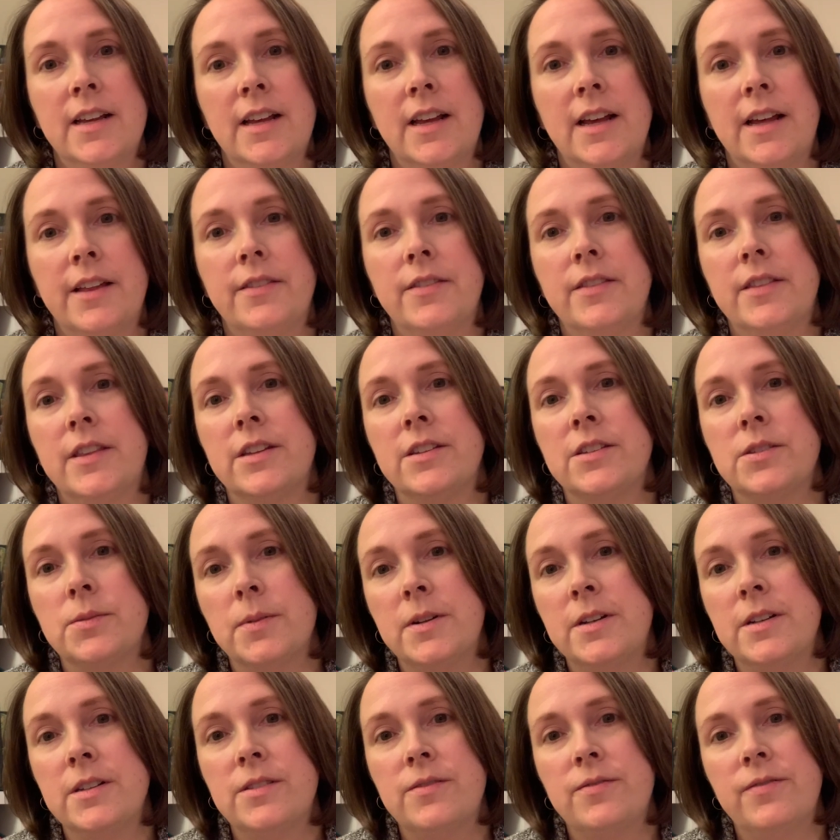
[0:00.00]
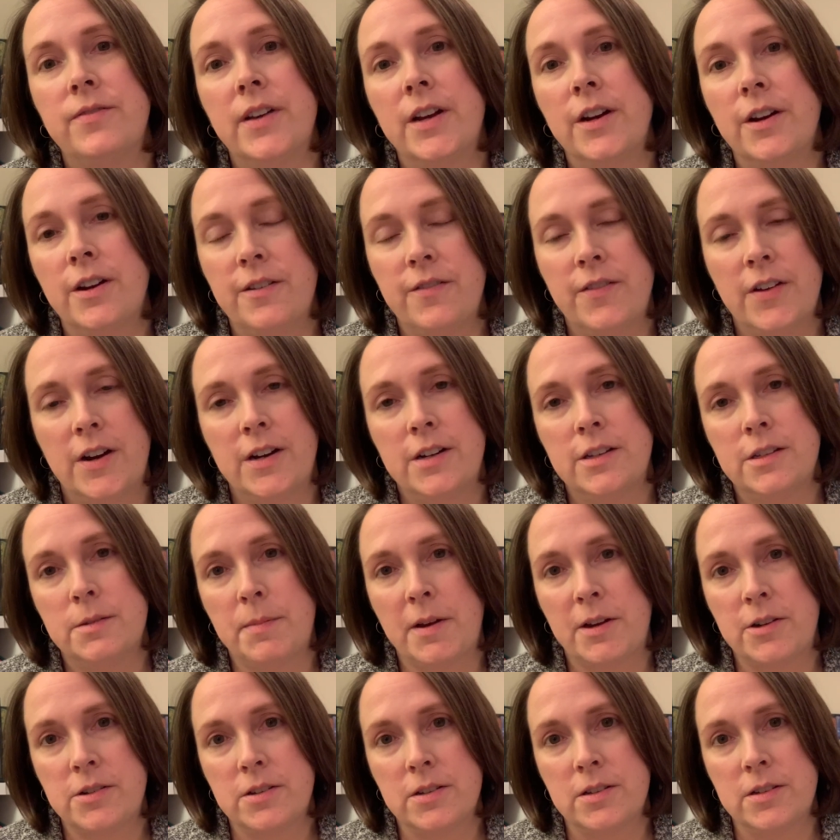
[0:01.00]
And this one is very, very
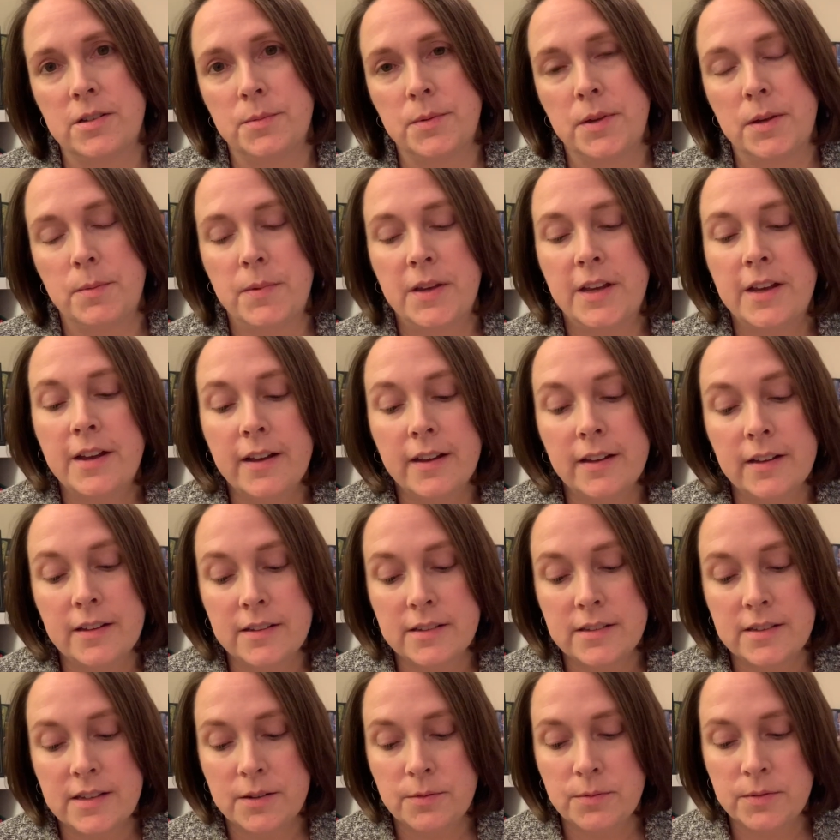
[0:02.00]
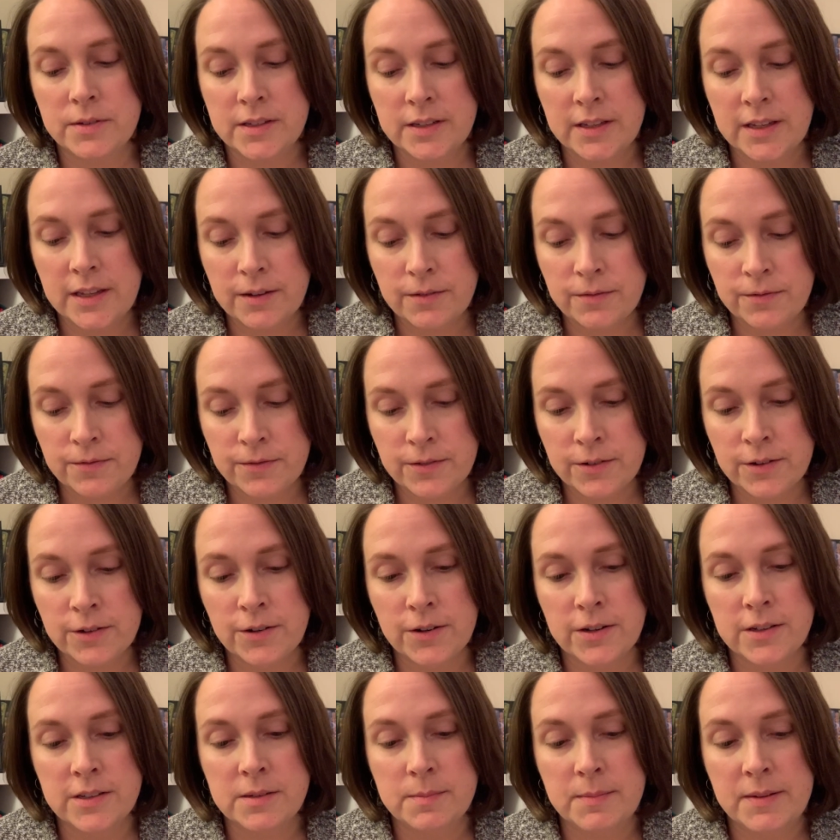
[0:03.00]
special to me because it was a gift for
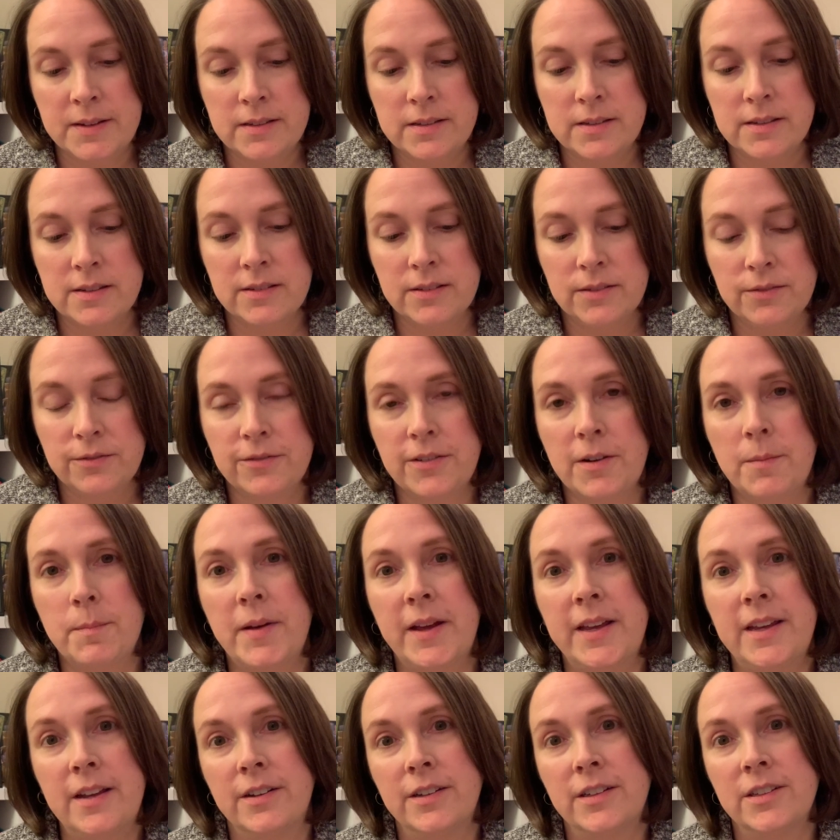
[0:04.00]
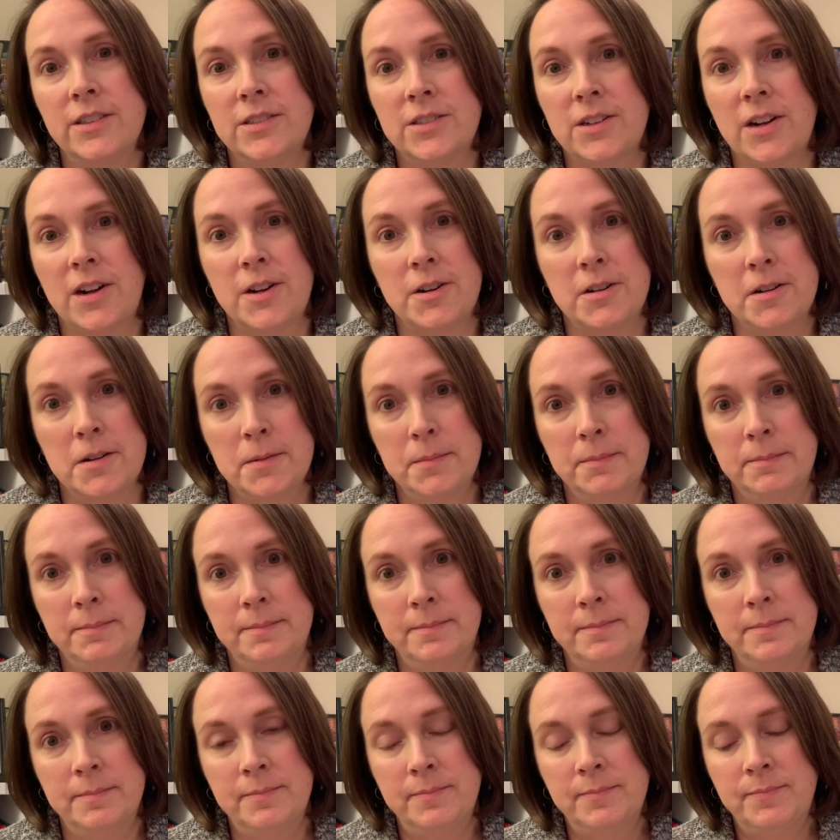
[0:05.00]
Christmas from my youngest daughter,
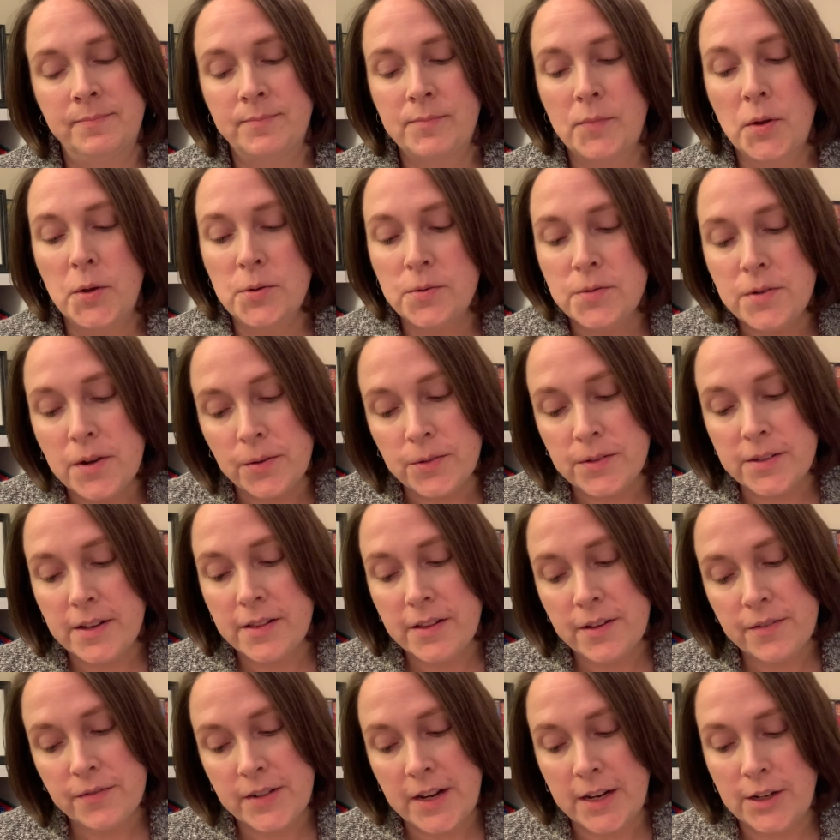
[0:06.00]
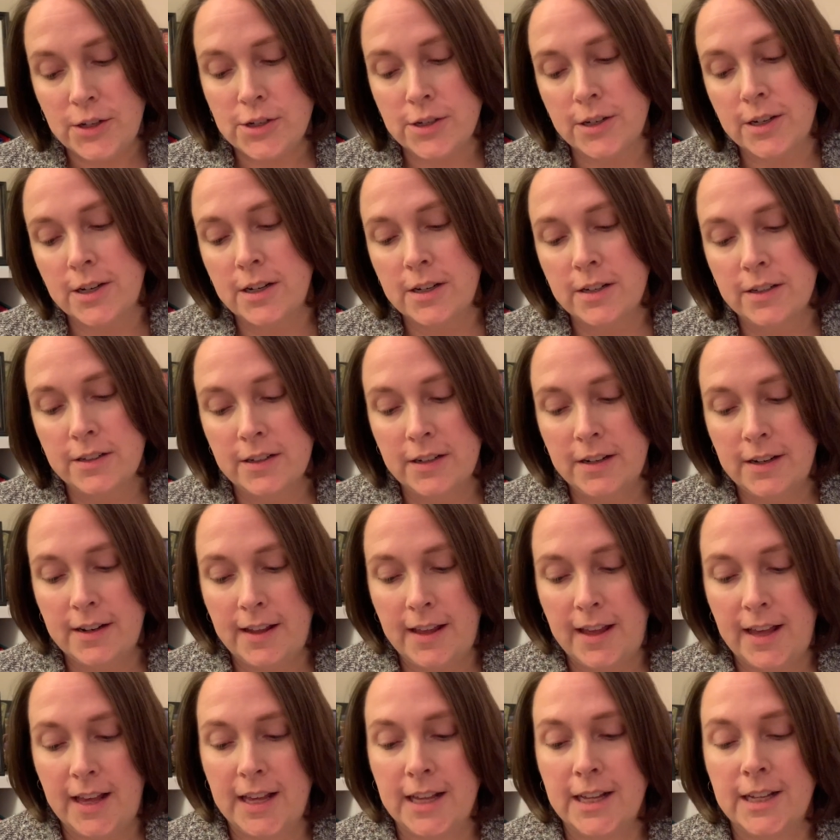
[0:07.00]
who knows I love nature,
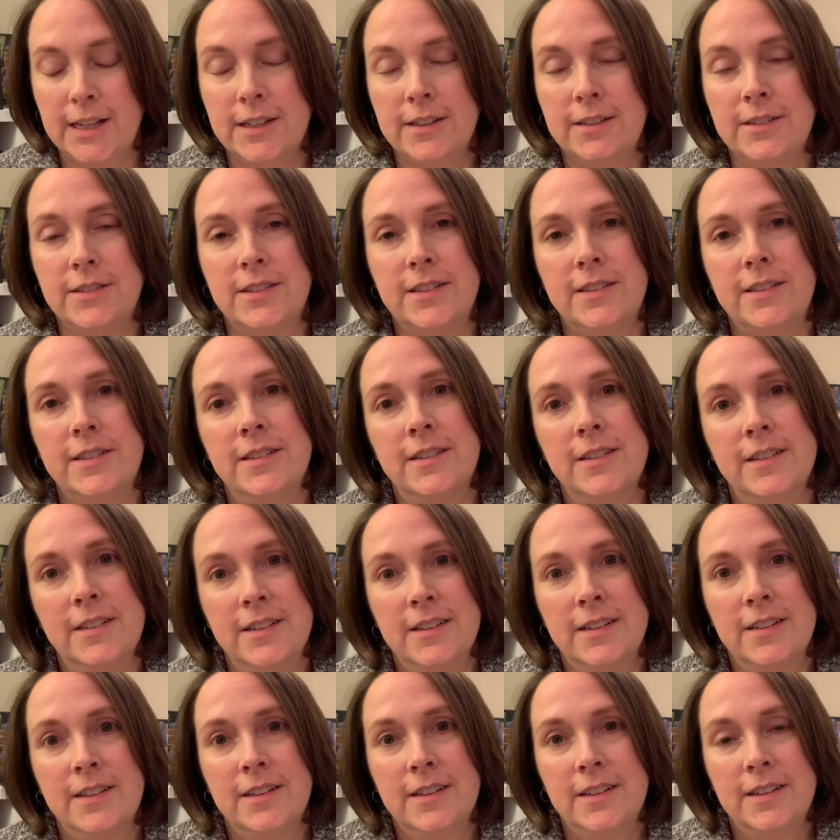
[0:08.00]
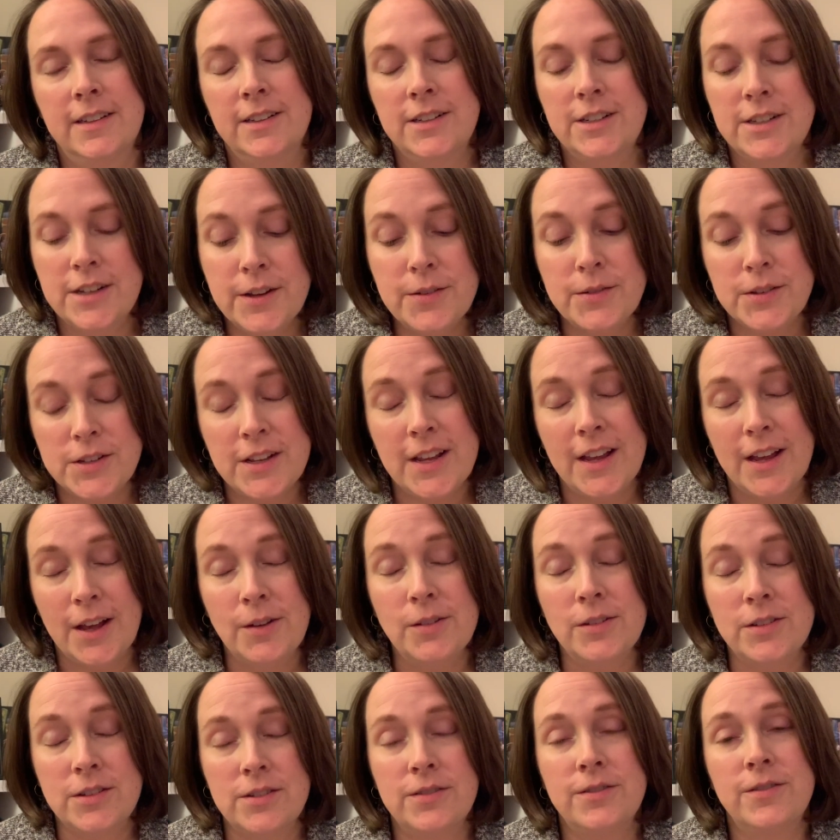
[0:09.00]
and it
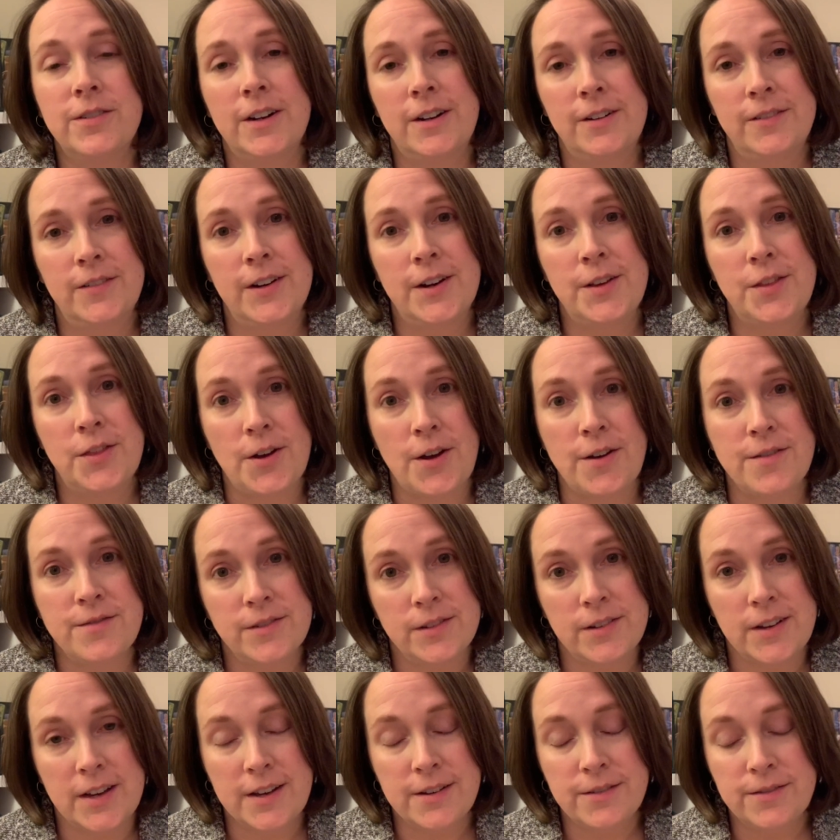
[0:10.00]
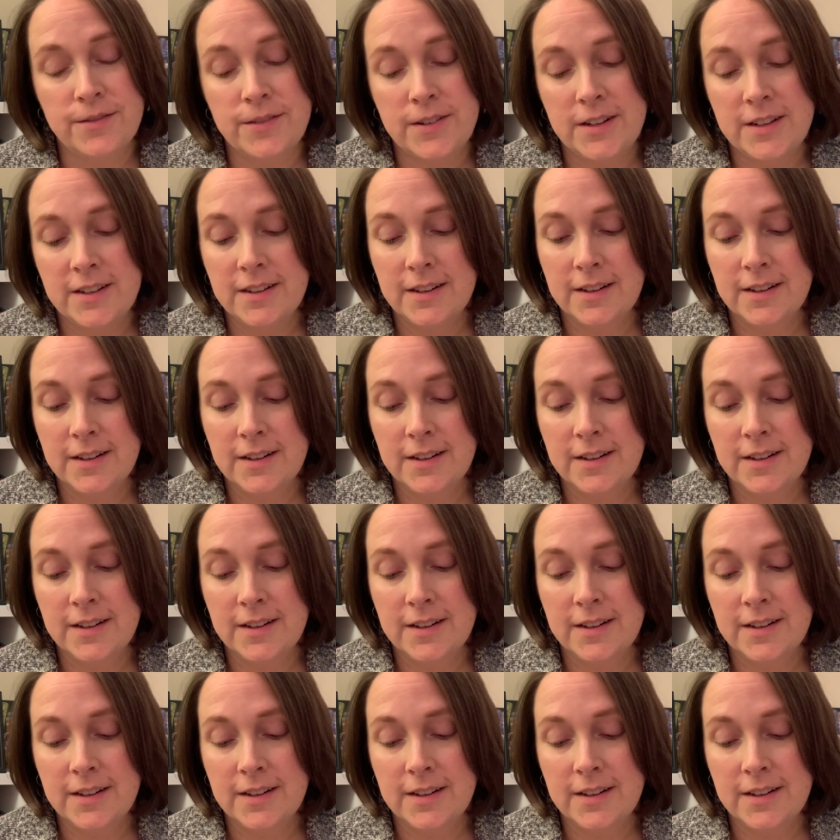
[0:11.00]
was a very, very thoughtful gift.